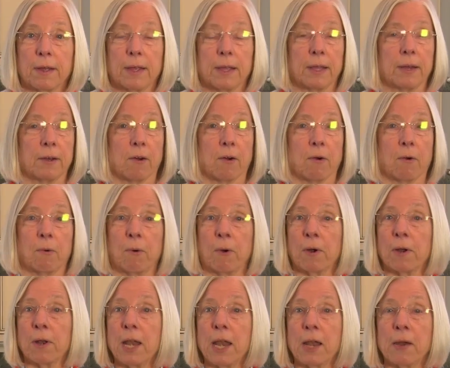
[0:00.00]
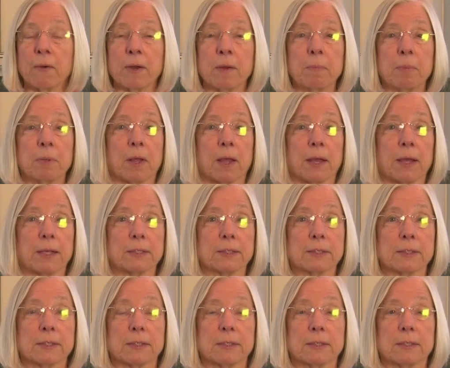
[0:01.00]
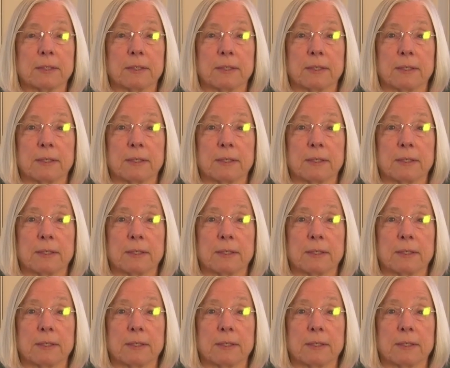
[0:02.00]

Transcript: in an ordinary place